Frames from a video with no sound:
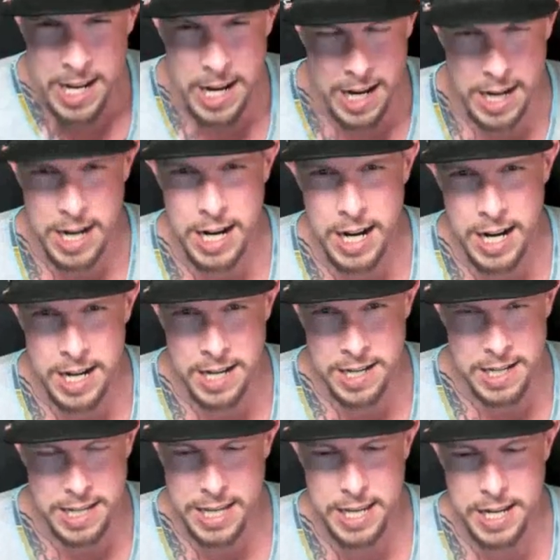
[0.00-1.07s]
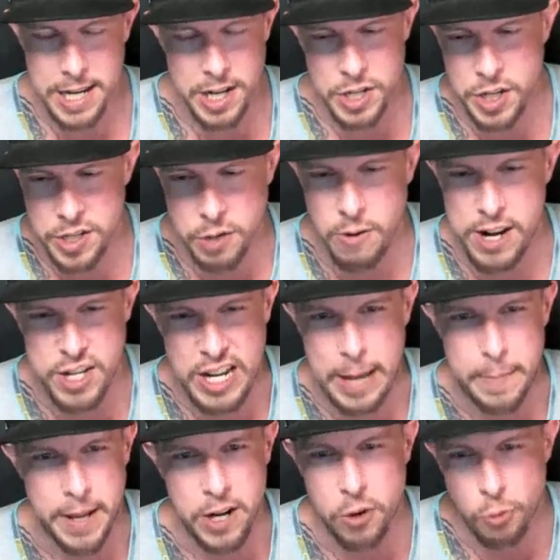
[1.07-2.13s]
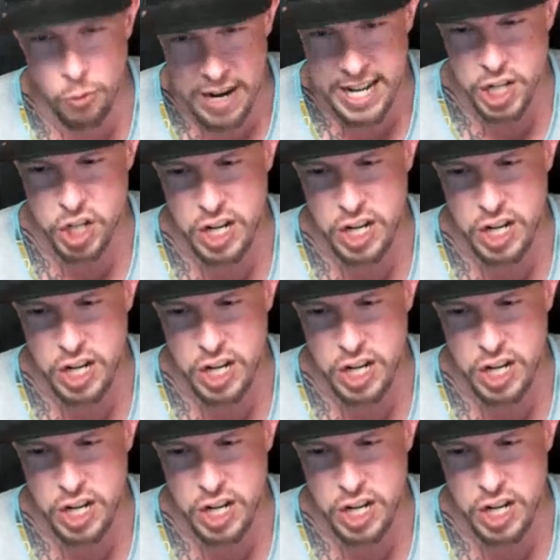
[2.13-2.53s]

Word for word: Uh, it, it, she's a great champion. Great